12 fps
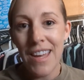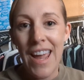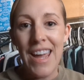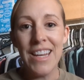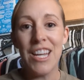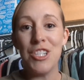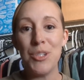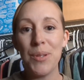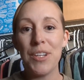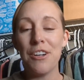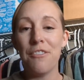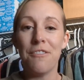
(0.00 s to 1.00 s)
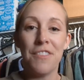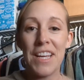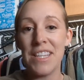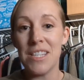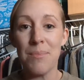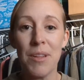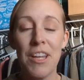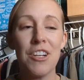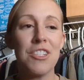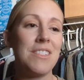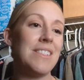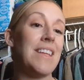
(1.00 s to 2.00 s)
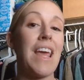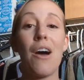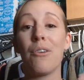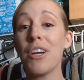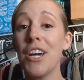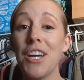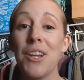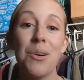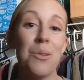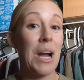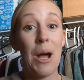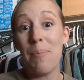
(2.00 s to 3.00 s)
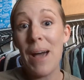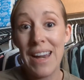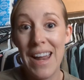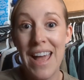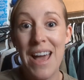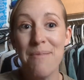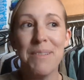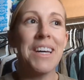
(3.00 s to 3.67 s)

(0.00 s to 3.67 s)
and do a little flight simulator just to see how good how bad I am.